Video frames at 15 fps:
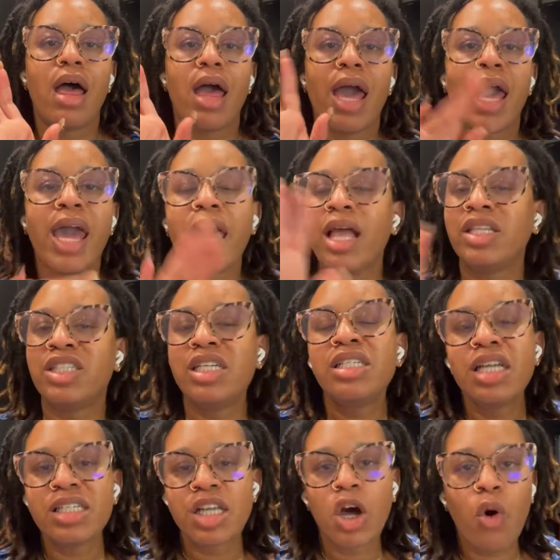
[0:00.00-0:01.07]
And just
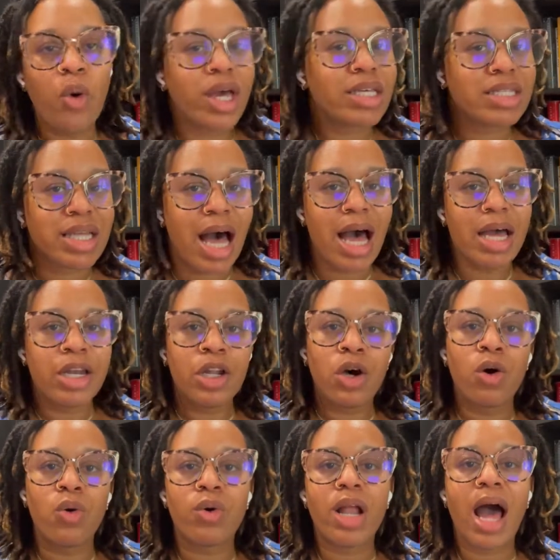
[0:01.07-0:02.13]
as a quick side
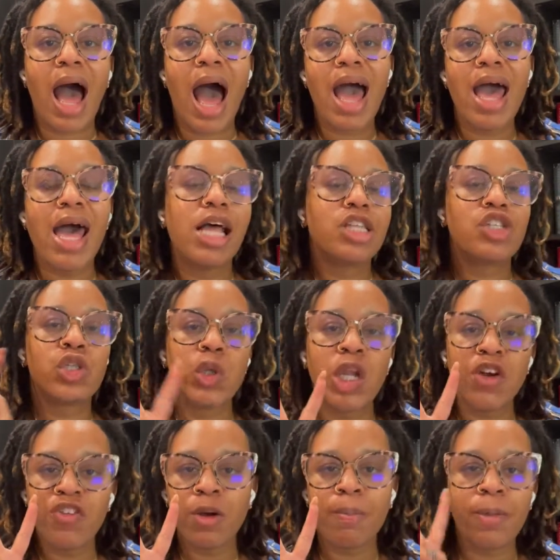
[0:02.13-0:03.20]
note, I had 2
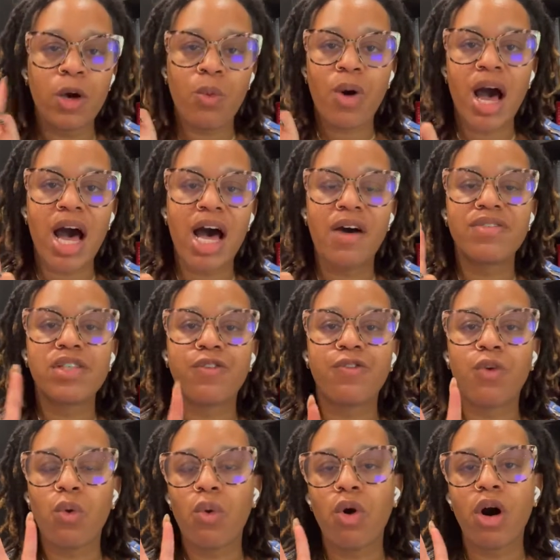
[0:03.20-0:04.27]
different midwives
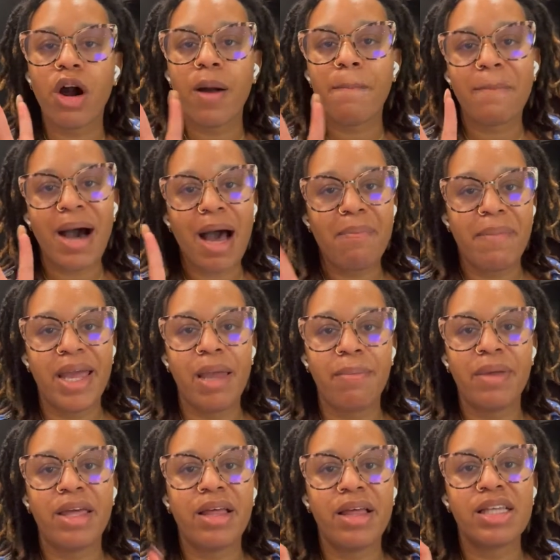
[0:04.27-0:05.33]
for my
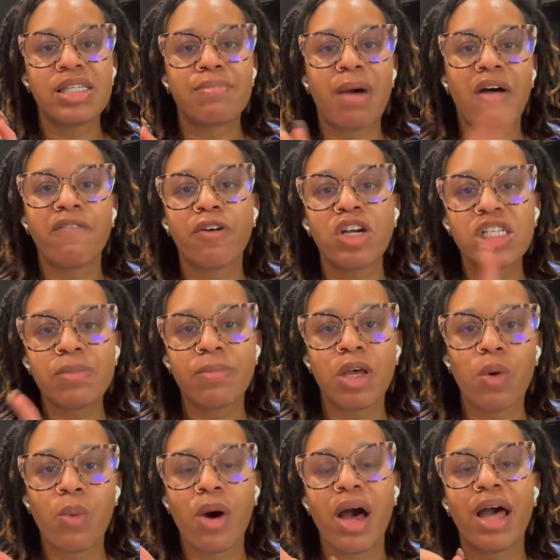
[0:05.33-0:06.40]
babies. My first
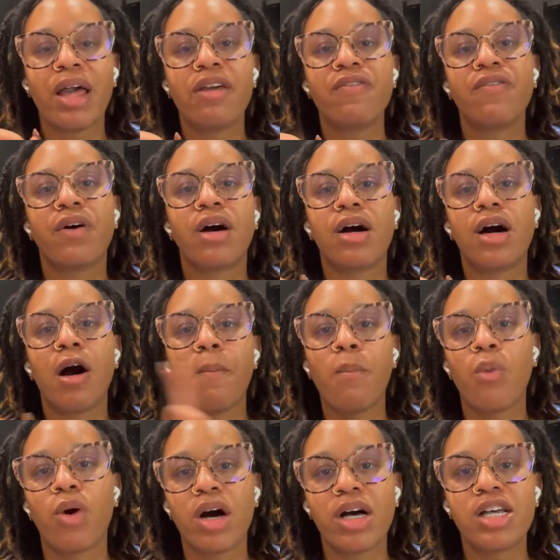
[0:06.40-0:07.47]
midwife
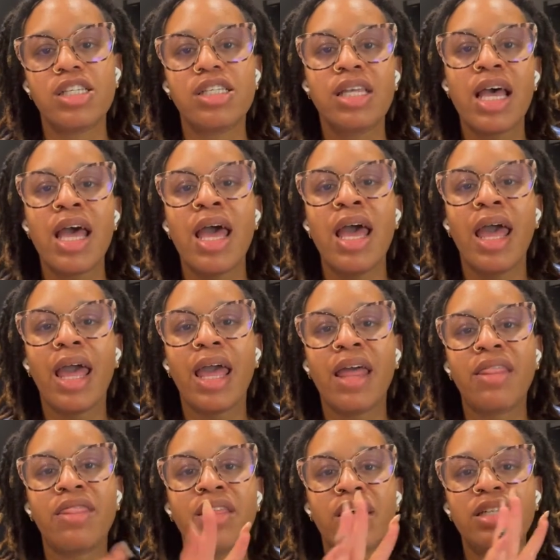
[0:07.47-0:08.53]
was
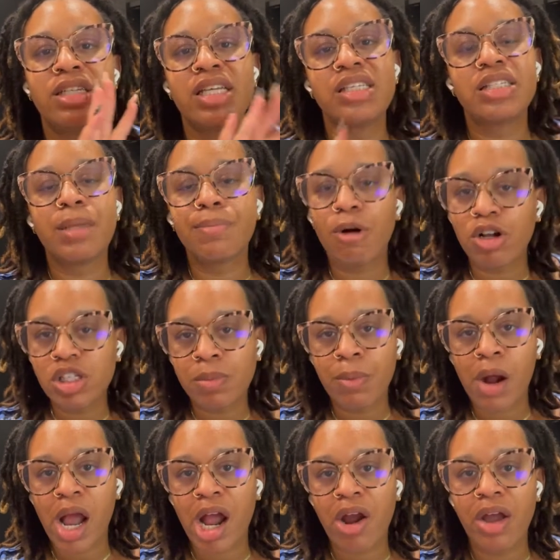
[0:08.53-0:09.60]
in the DC
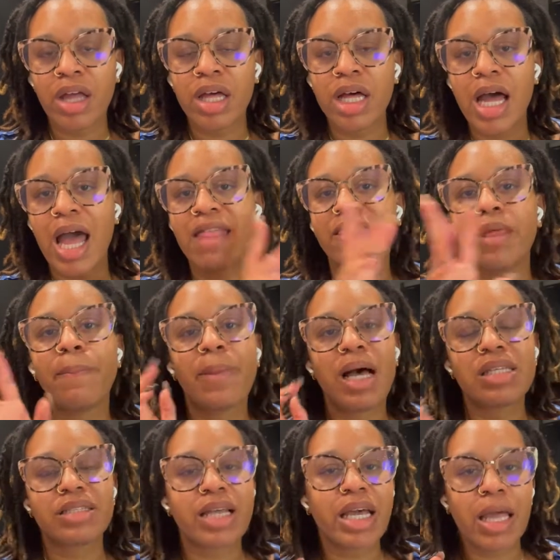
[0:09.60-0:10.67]
Baltimore area, and then my
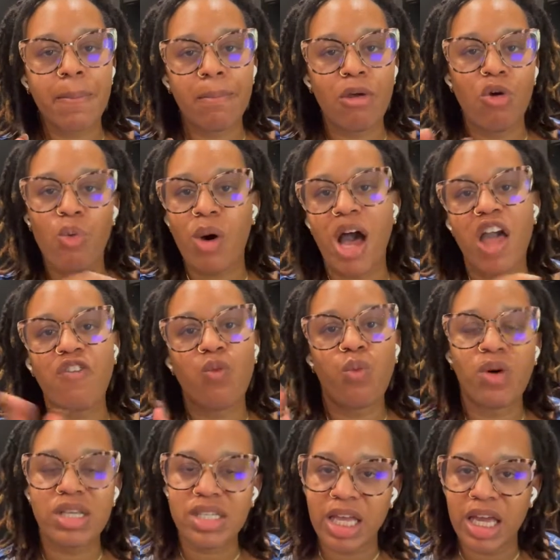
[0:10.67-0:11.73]
second midwife
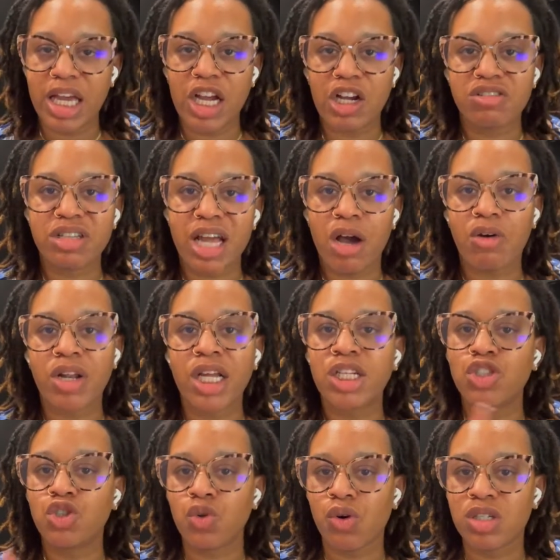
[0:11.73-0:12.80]
was here down
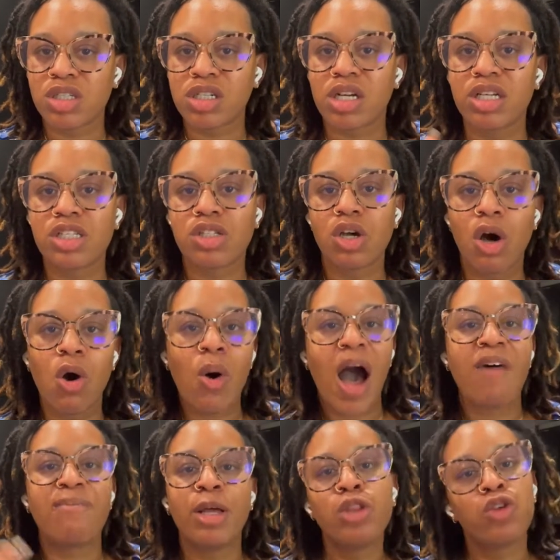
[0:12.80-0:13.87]
in Georgia. So
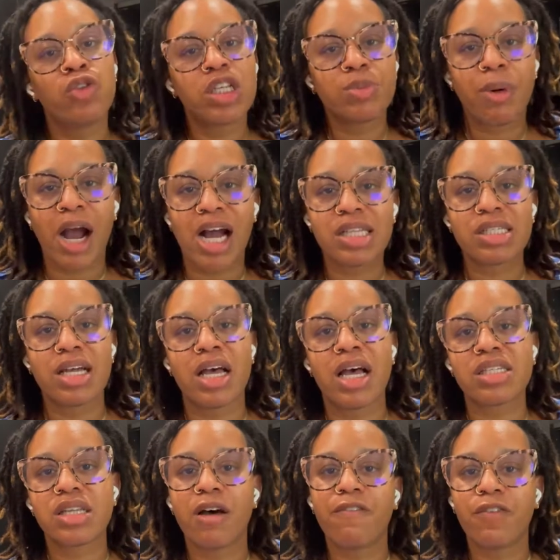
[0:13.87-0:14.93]
I've been through this process
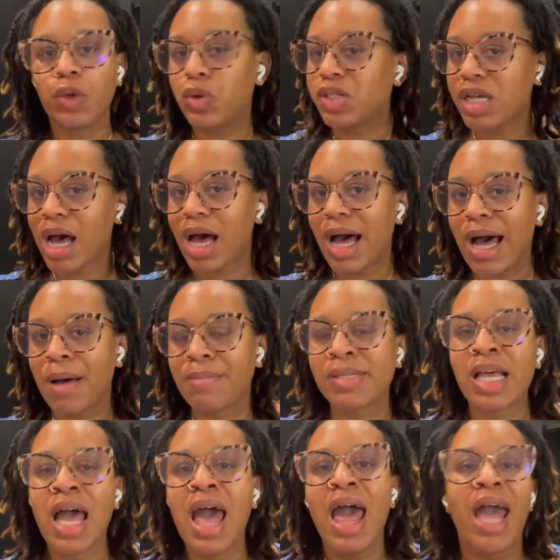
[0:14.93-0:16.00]
a few times,
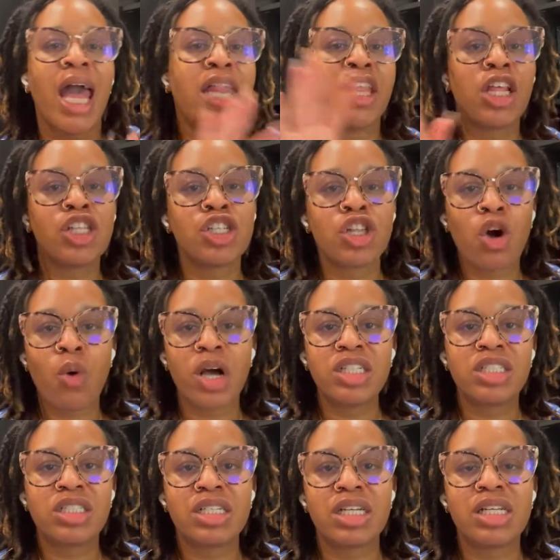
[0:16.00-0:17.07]
and these are the
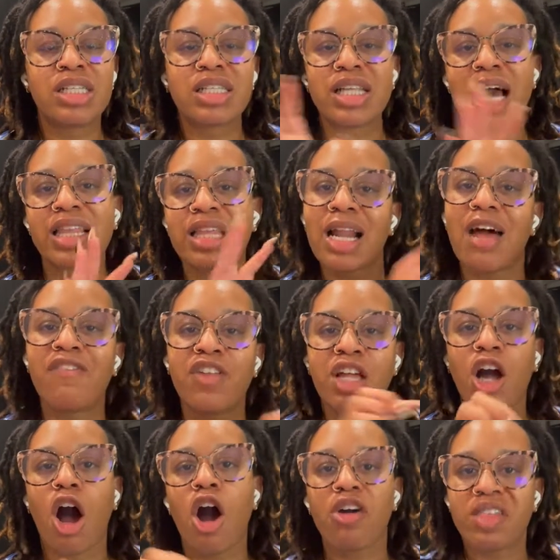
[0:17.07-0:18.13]
questions like that I feel like
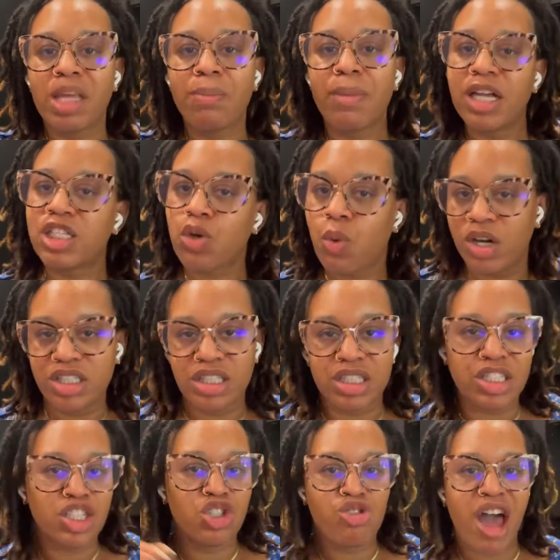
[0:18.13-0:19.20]
are the best
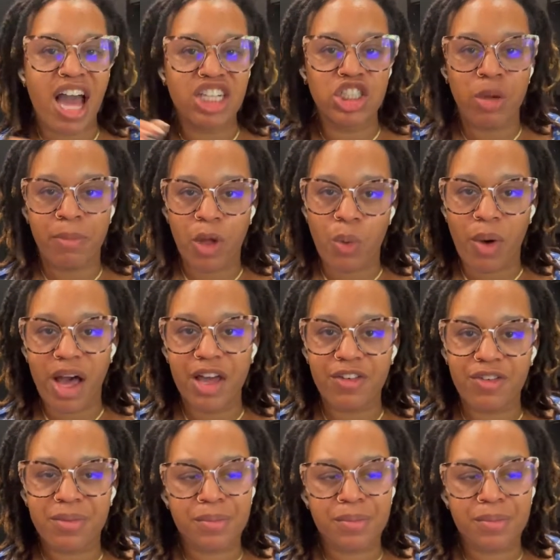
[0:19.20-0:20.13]
questions to ask your midwife.